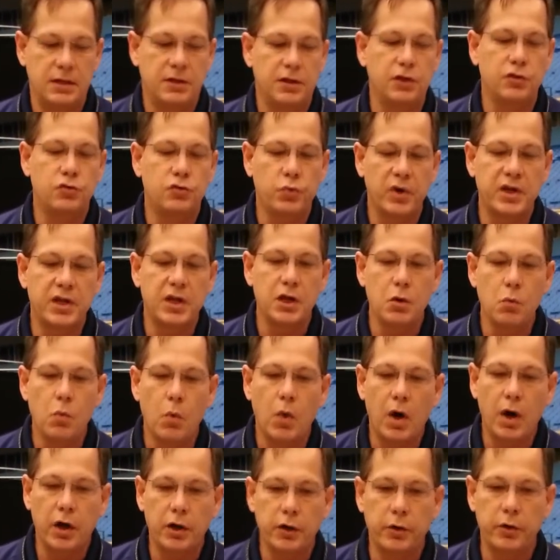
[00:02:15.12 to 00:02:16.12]
the drinking
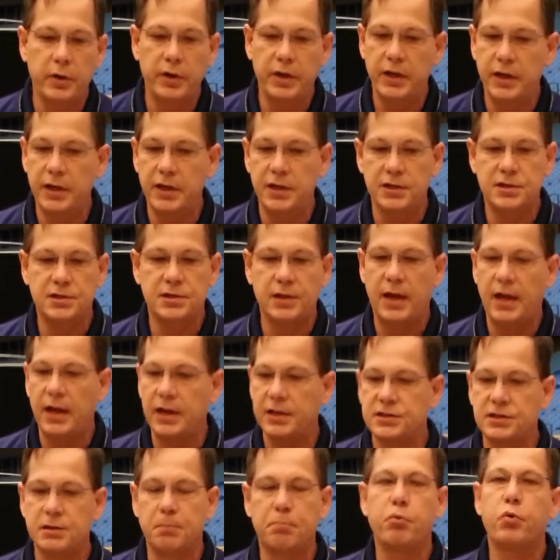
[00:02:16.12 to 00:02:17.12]
water is
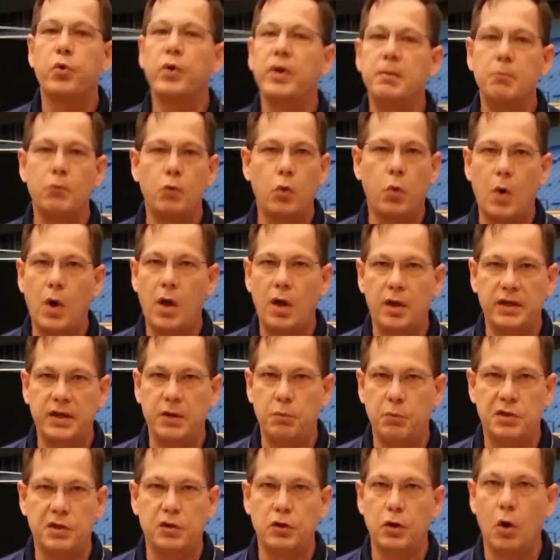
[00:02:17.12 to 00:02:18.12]
uh, supreme quality
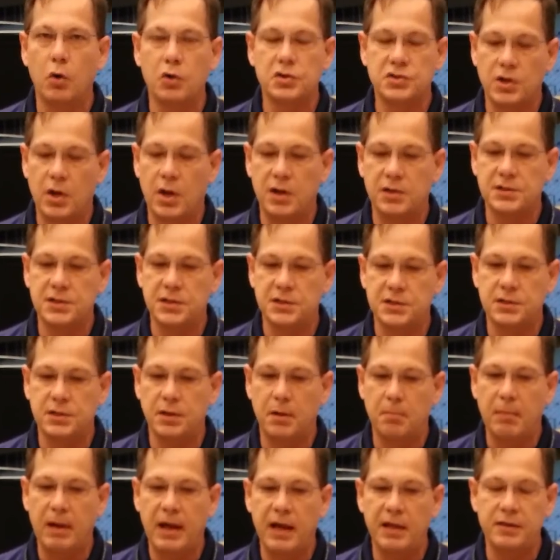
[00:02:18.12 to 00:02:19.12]
with the no-salt
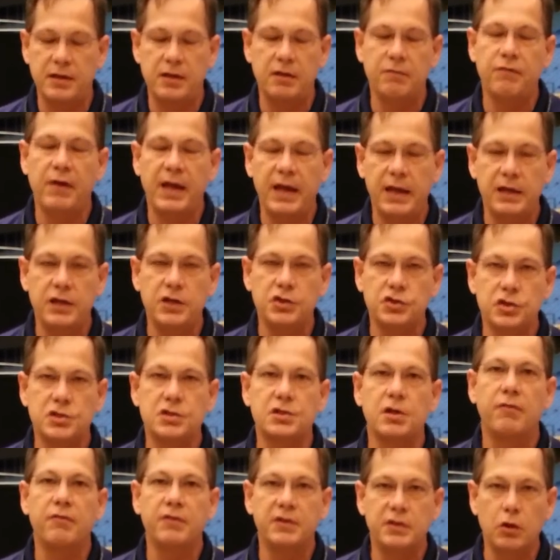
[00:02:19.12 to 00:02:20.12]
system. Uh, the
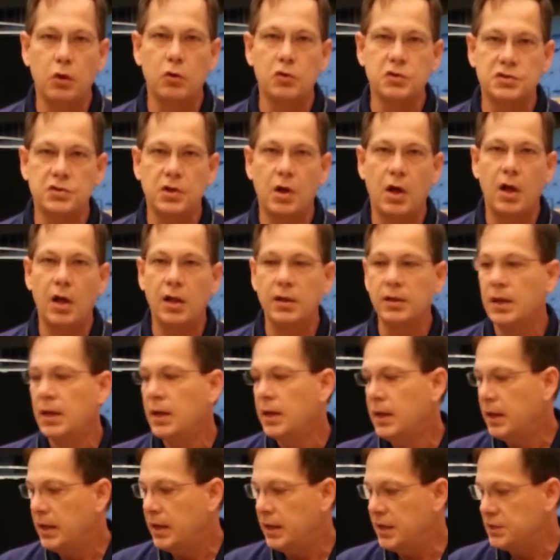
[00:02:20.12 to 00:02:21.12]
advantages of a no-salt
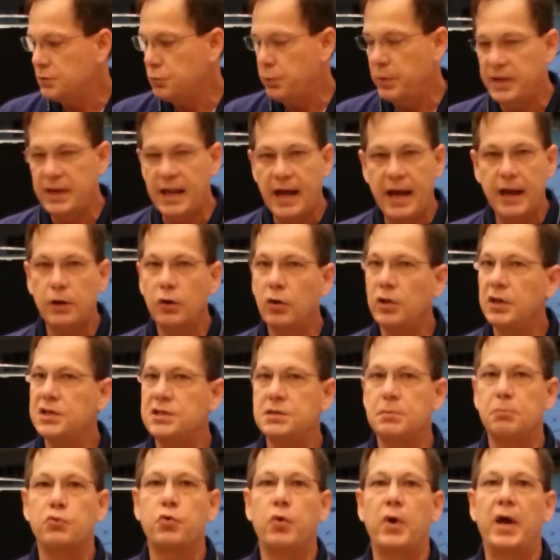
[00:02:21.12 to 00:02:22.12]
is we not only
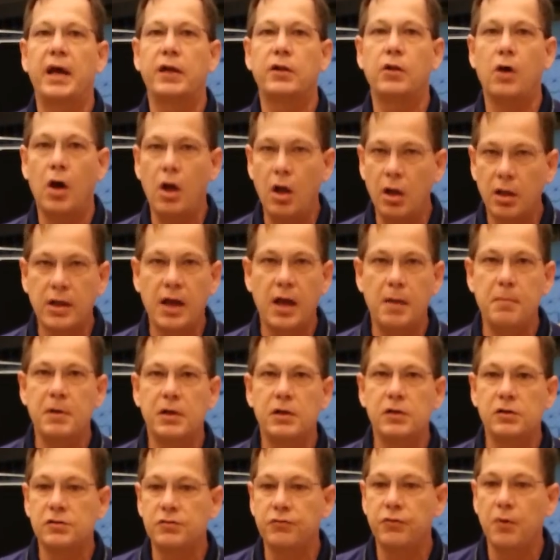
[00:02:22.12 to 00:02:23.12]
subtract all
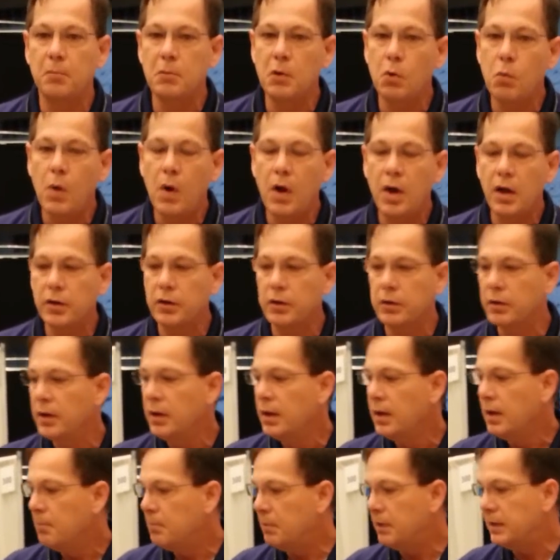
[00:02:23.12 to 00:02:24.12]
chemicals from the water,
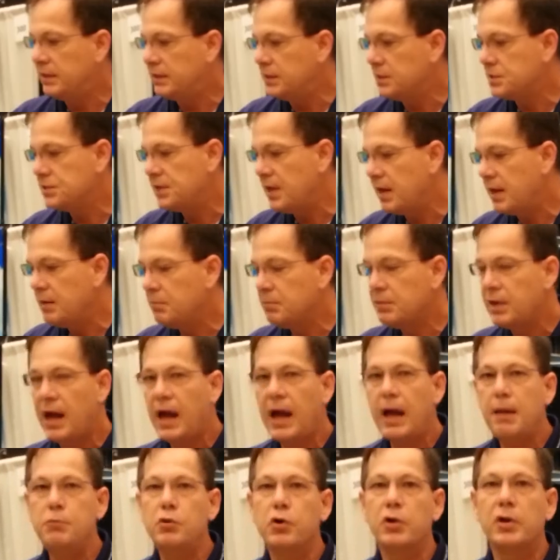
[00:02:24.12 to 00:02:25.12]
but at the same
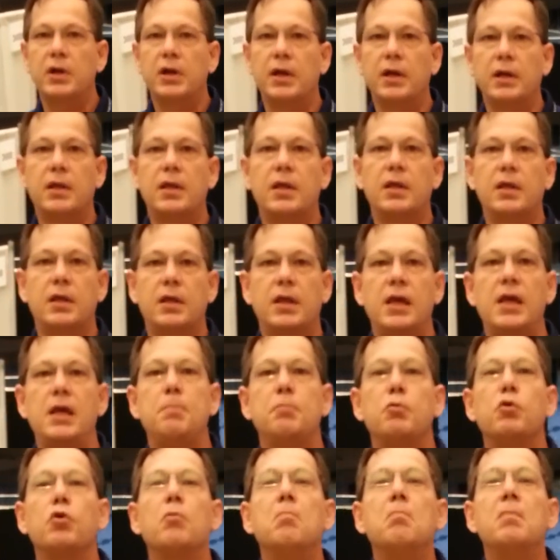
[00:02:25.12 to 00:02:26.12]
time you're going to
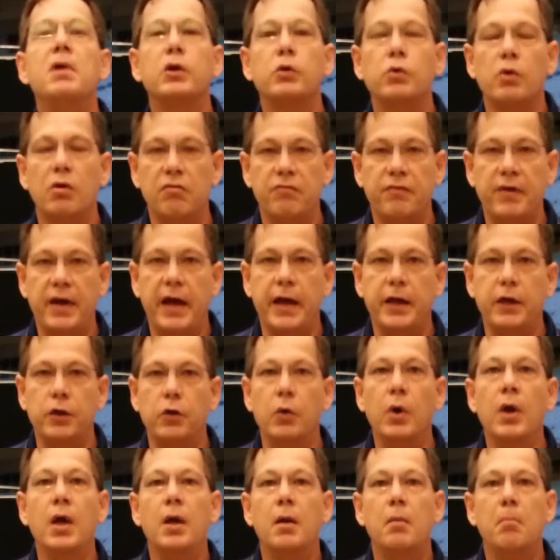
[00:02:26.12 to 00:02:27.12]
keep your mineral
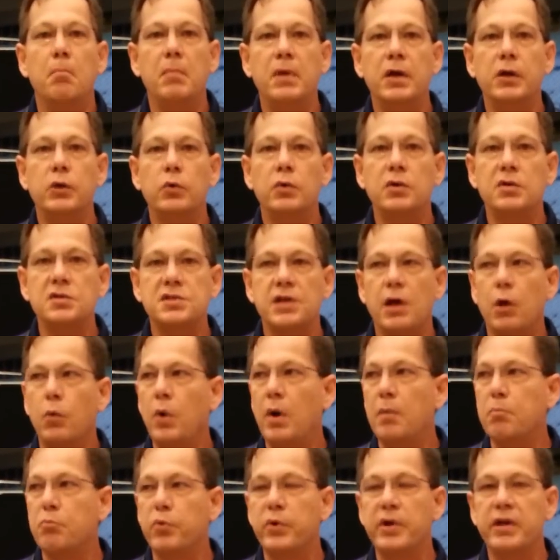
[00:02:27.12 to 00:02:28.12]
value. Minerals are
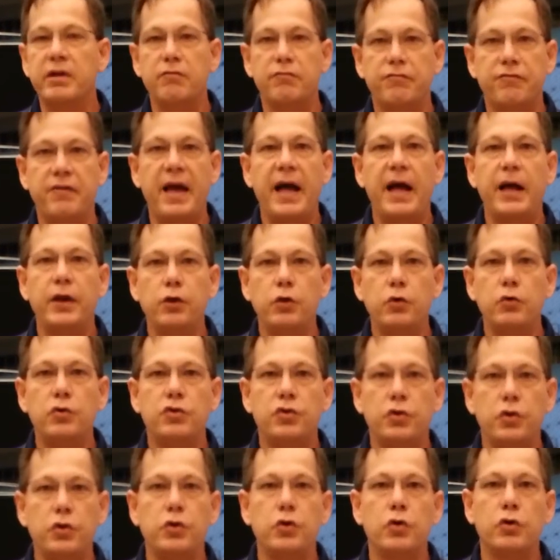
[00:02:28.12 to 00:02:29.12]
what bring value
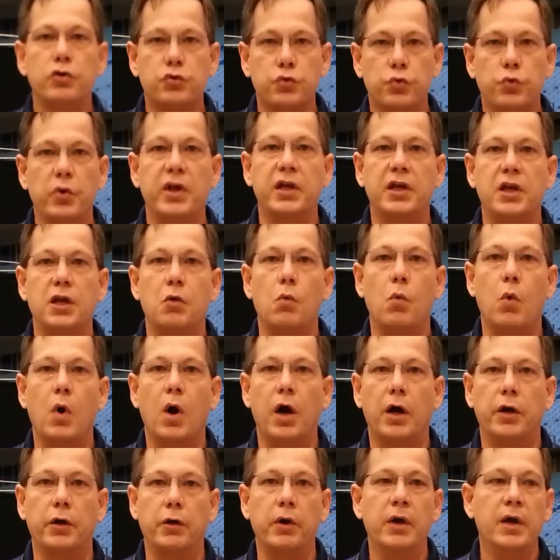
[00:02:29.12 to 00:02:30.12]
to your drinking
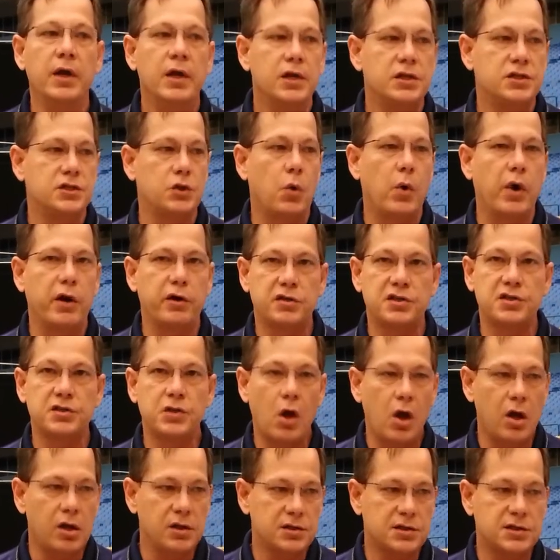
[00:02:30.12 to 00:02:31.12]
water. So our
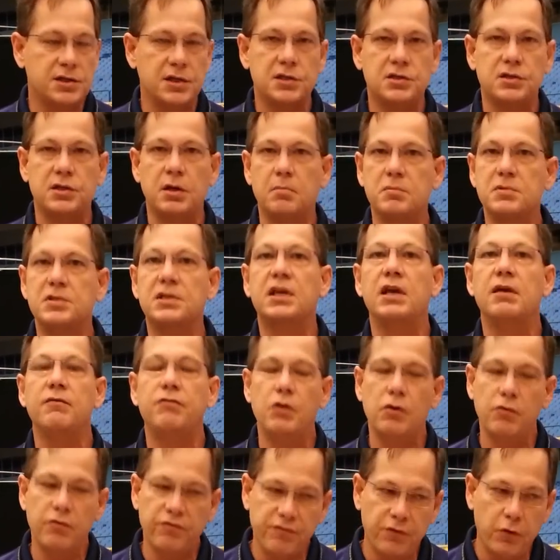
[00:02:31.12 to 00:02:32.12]
salt systems give
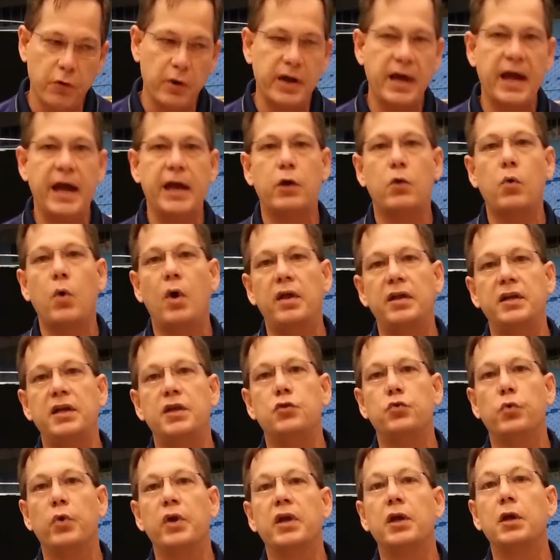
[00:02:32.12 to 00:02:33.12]
you very high
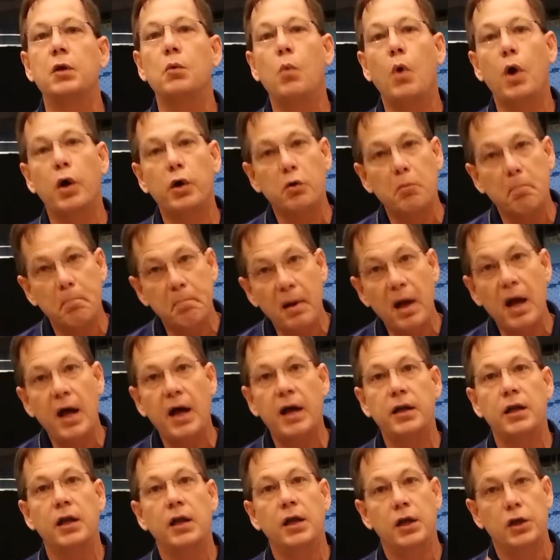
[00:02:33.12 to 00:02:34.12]
quality drinking water,
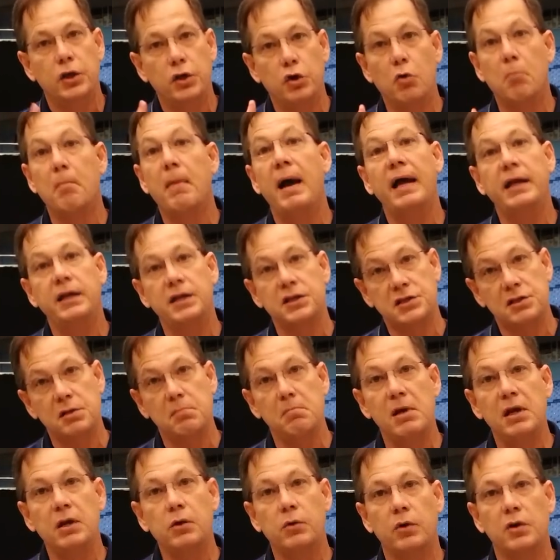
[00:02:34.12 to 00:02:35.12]
but you're minus the
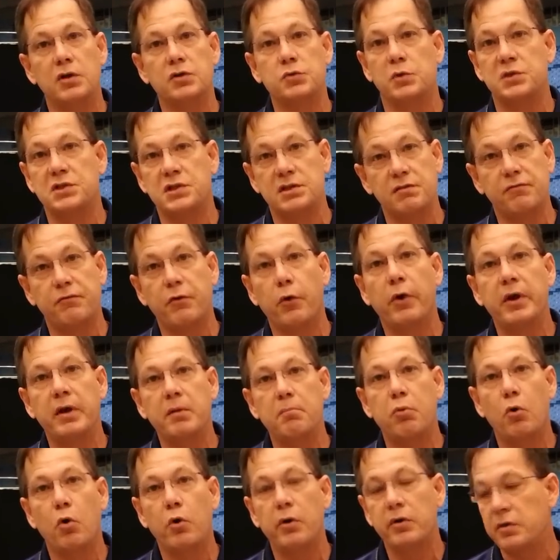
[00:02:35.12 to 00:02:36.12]
minerals, which is a very
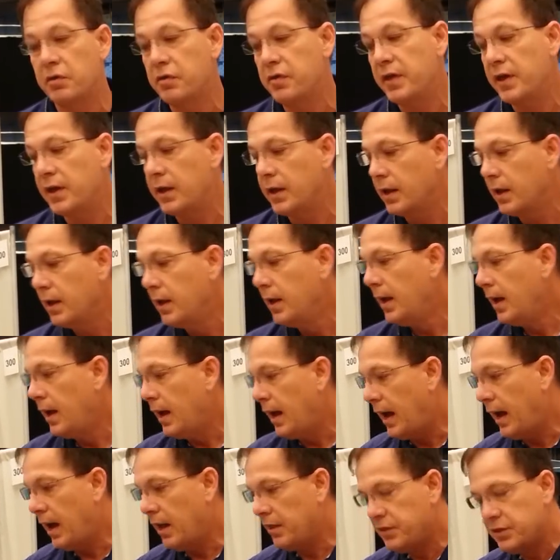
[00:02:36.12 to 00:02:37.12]
important thing.
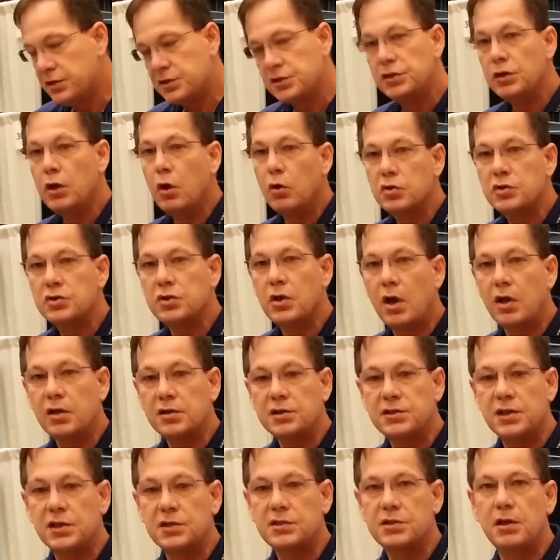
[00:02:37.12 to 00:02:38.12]
Uh, this no salt
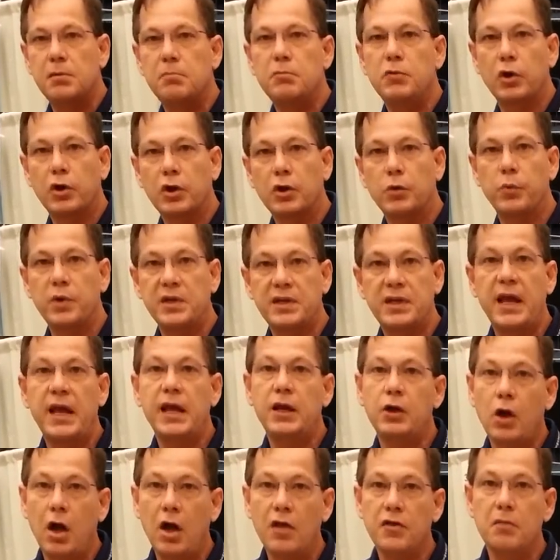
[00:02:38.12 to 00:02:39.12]
system, you're going to
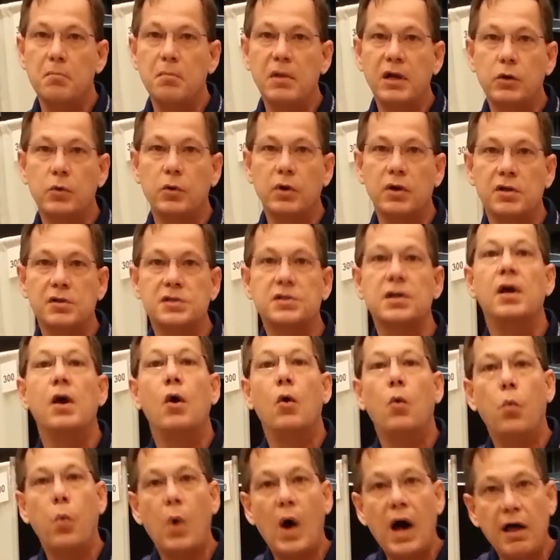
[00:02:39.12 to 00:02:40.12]
retain all the minerals
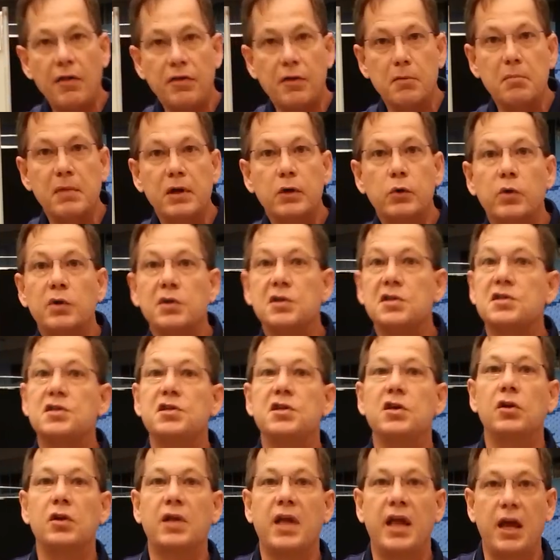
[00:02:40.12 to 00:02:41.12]
while the minerals
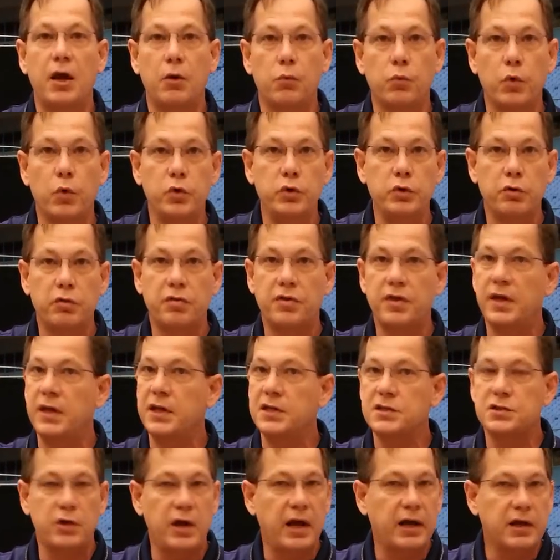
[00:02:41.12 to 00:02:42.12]
still can't ruin your
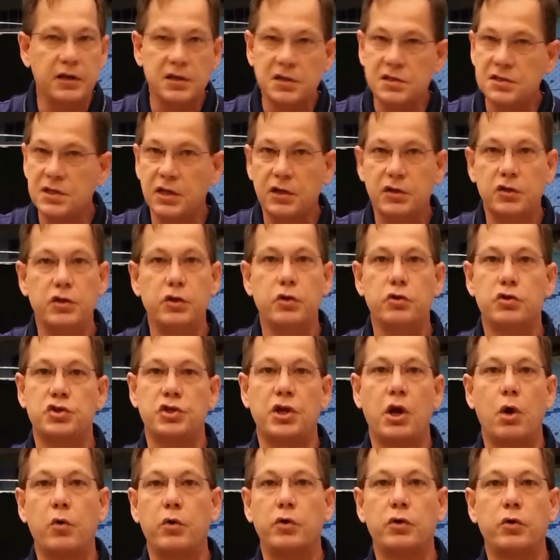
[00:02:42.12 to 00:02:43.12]
things. are not going to stick to your
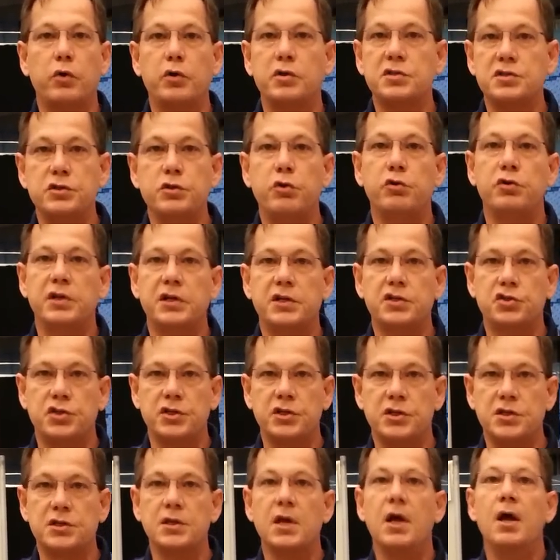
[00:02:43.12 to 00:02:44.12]
shower doors and your
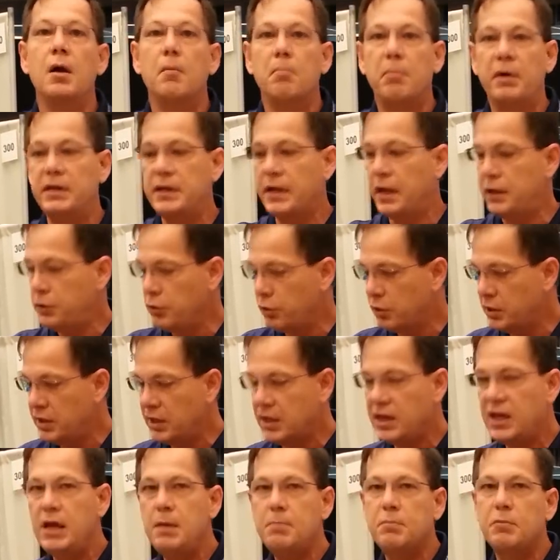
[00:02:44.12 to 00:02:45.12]
dishes, but yet you're
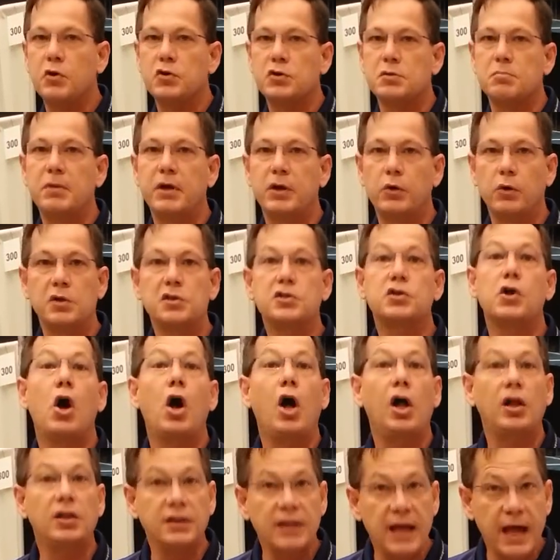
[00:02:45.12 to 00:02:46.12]
going to keep those minerals called